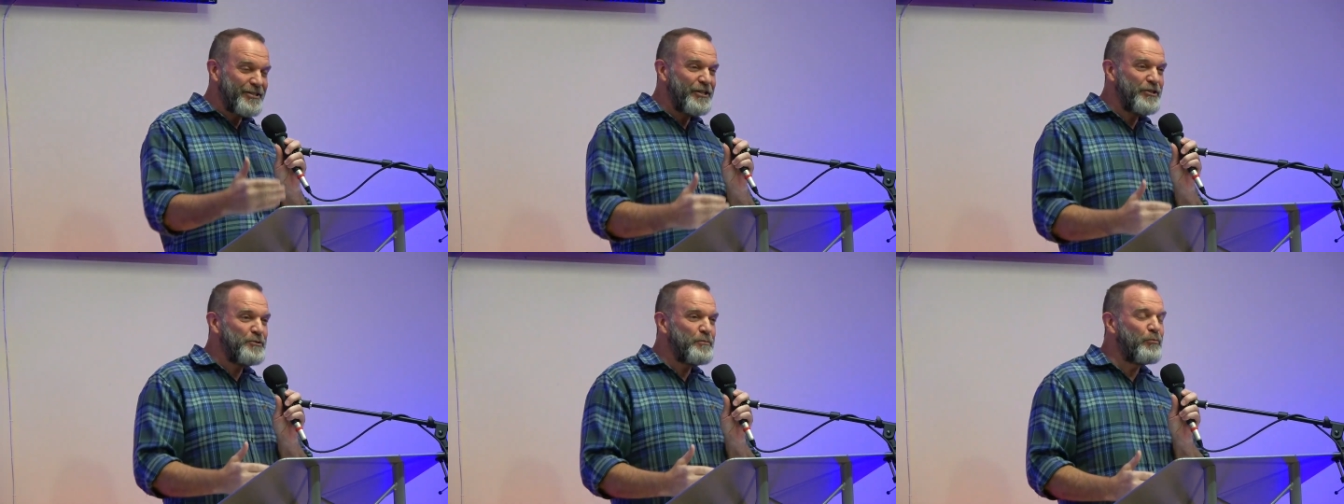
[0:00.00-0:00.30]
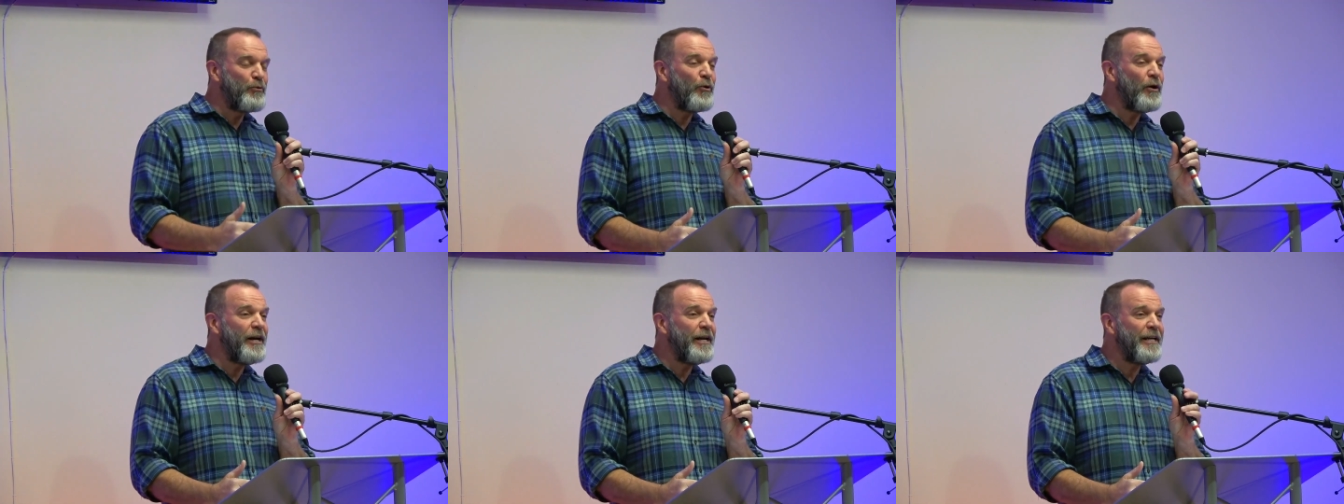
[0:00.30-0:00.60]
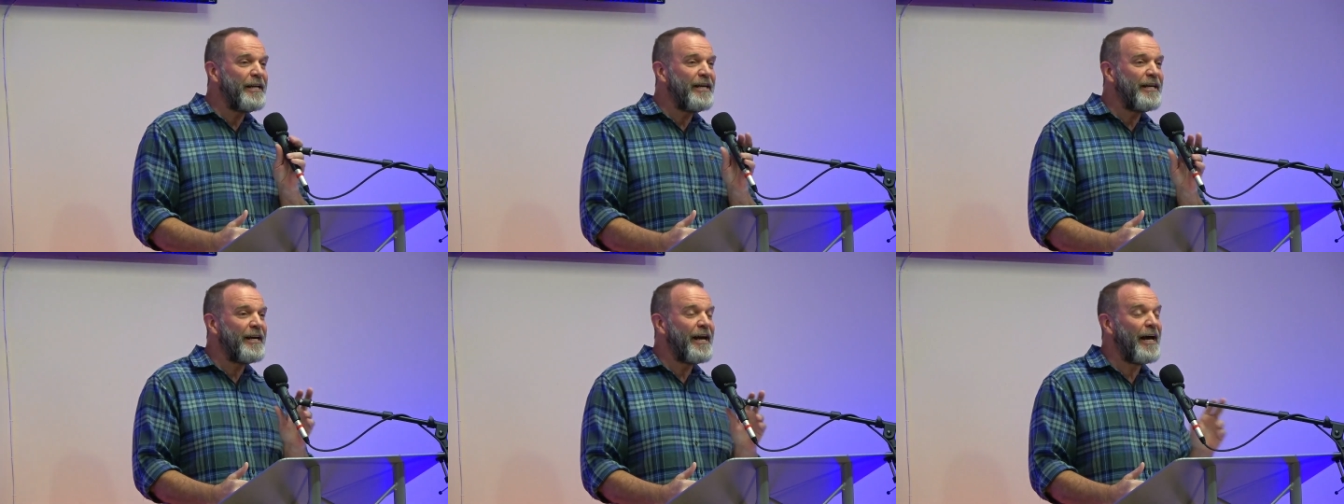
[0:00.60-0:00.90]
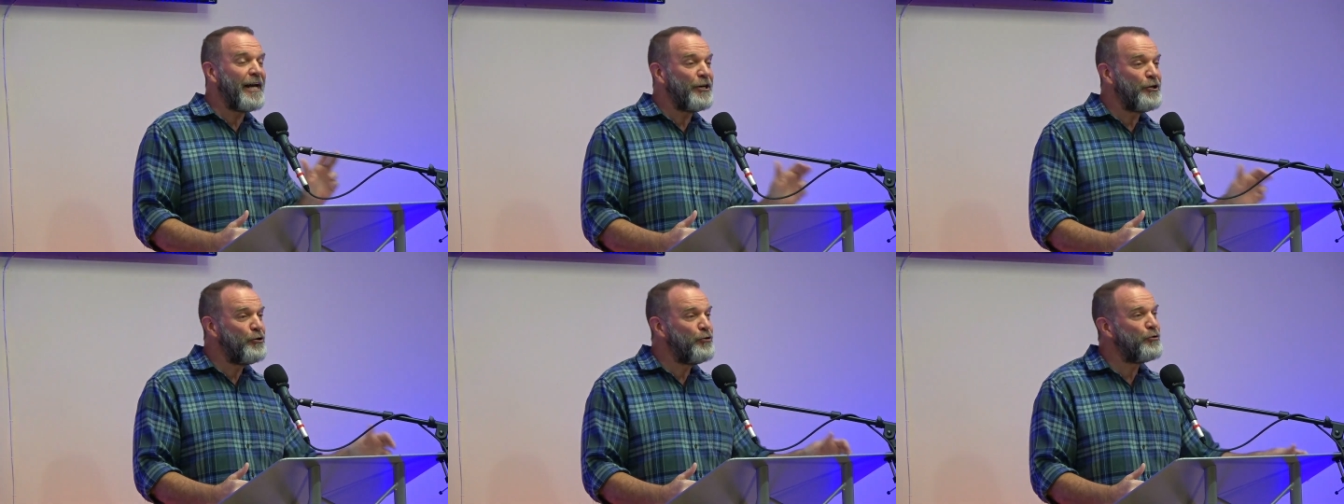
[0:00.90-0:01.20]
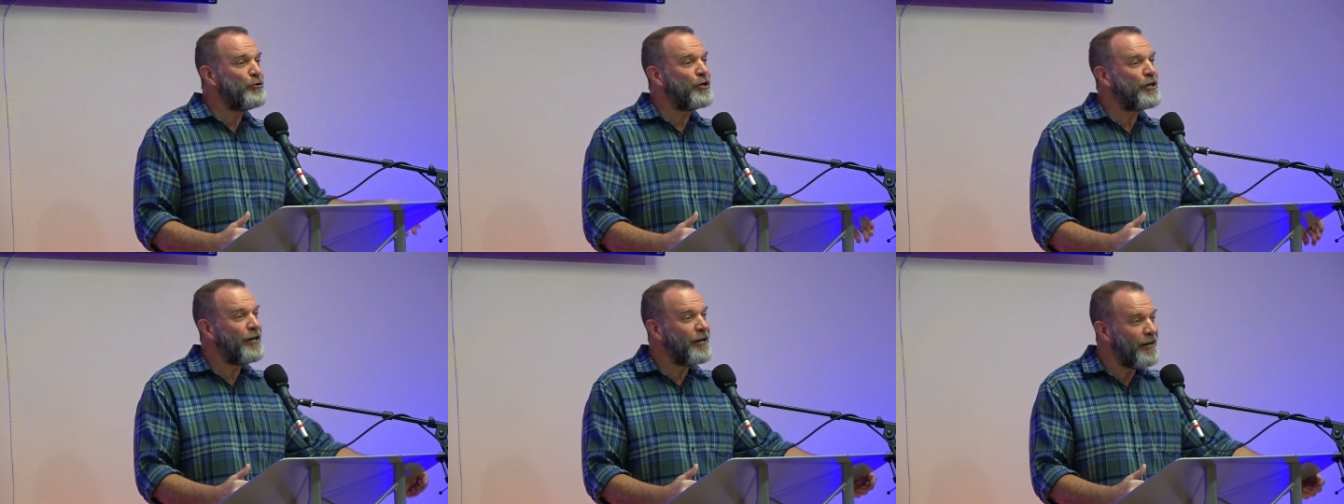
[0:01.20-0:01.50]
He's bringing a
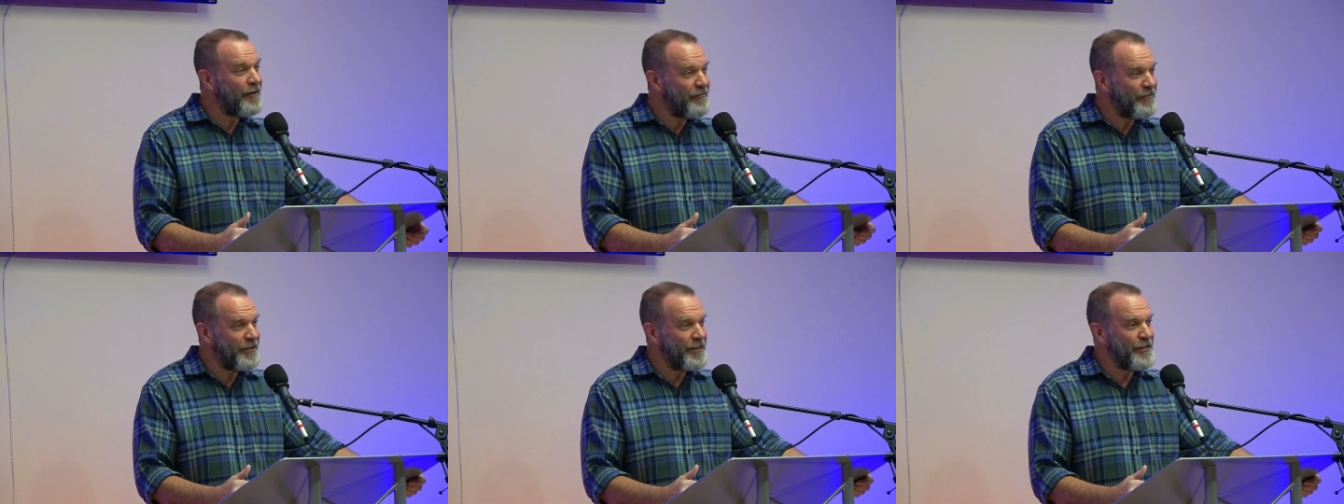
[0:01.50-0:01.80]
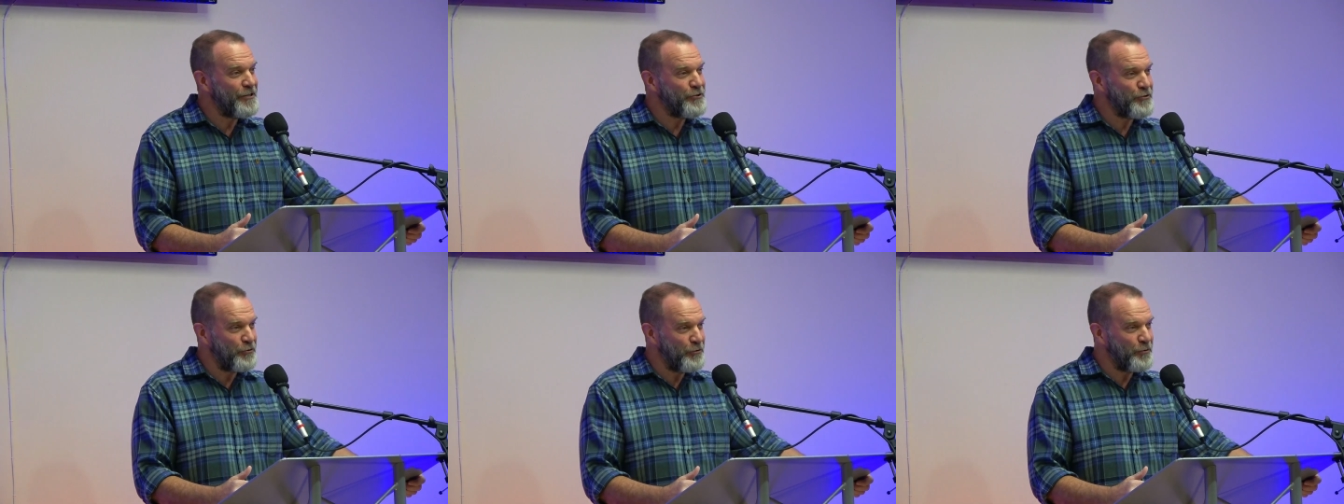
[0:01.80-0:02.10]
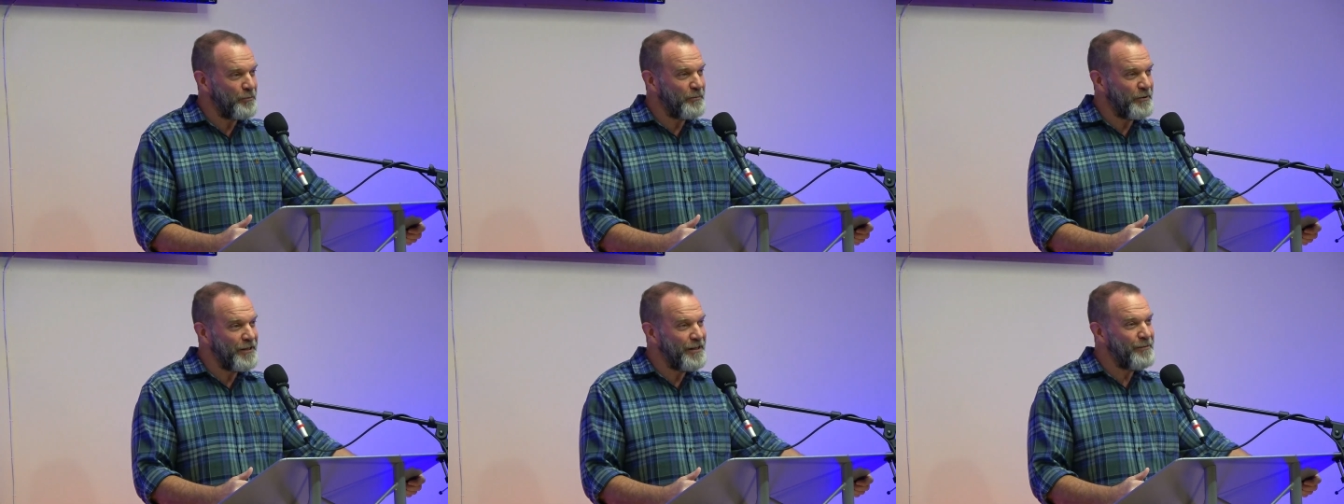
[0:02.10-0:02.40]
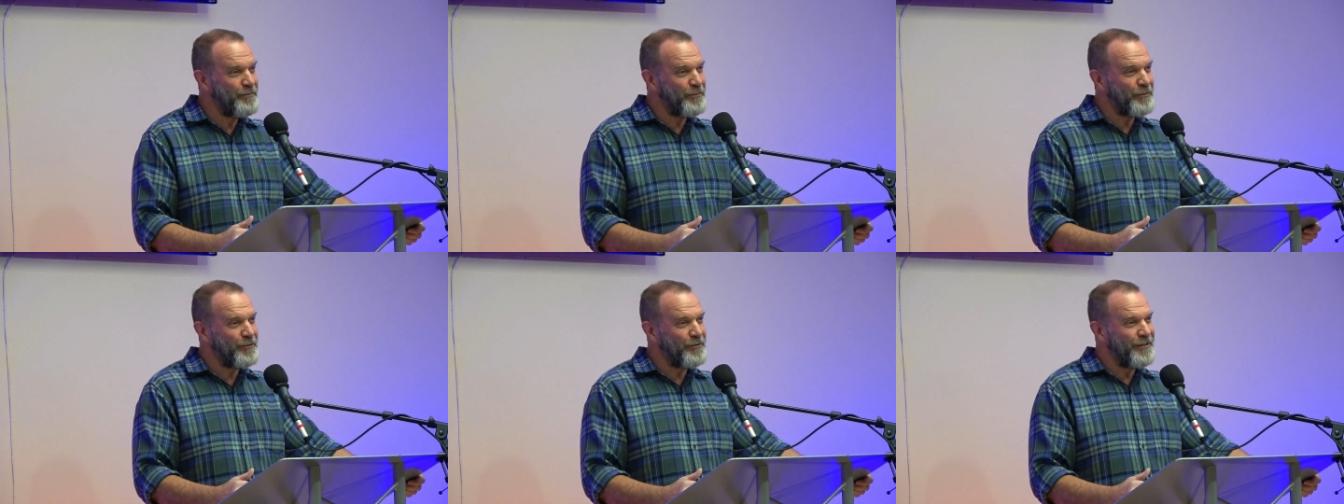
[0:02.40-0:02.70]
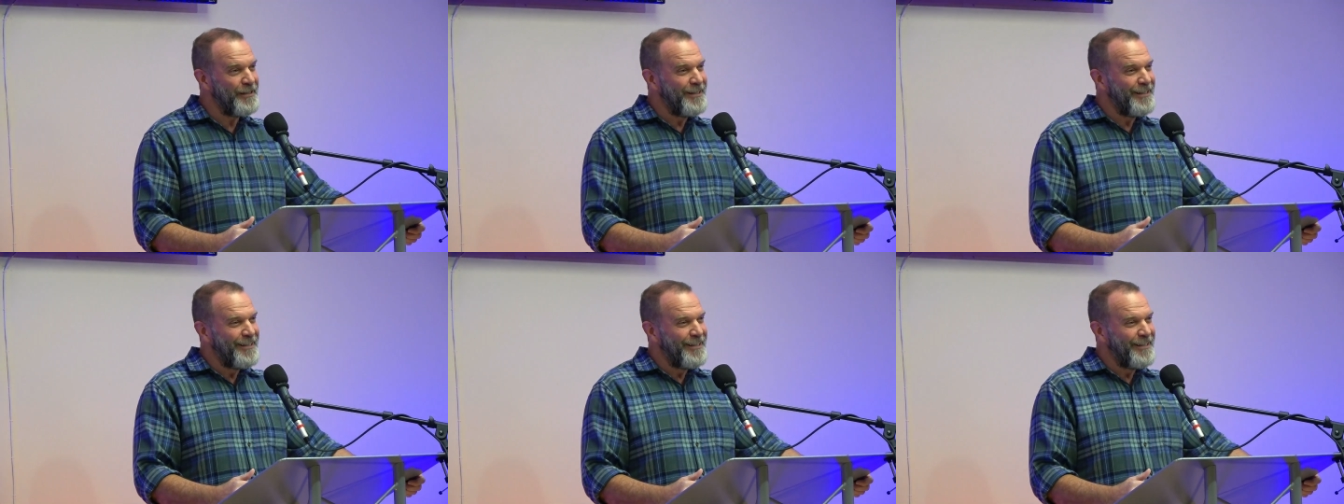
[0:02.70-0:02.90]
new covenant to the people.